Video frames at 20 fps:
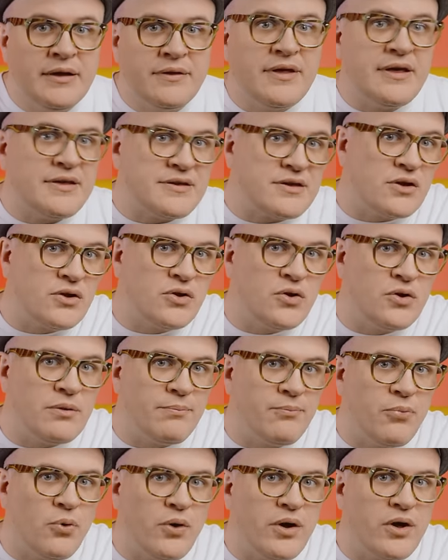These include a
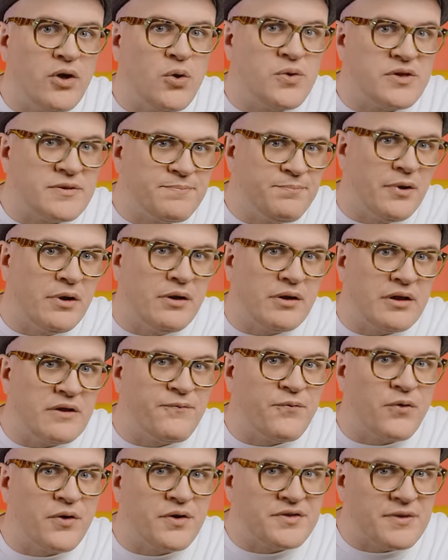boy who is bullied
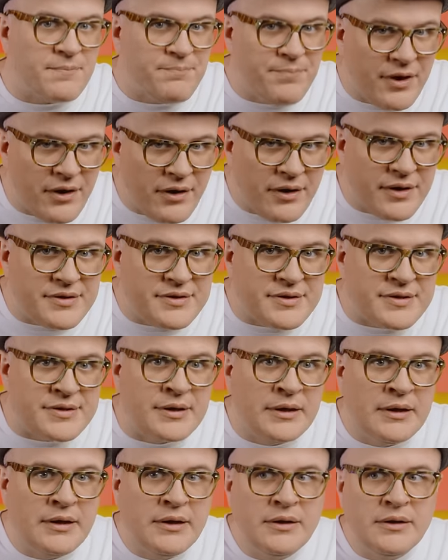for his appearance,